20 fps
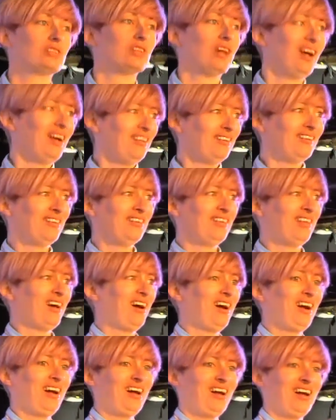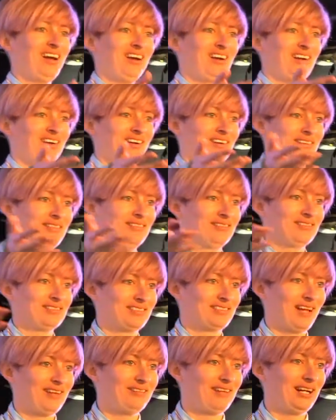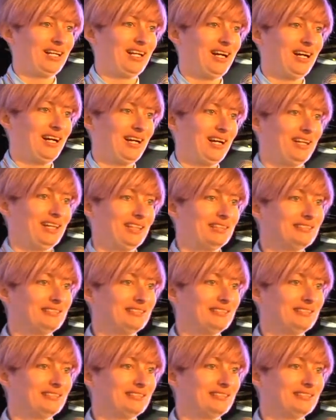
The hills are alive.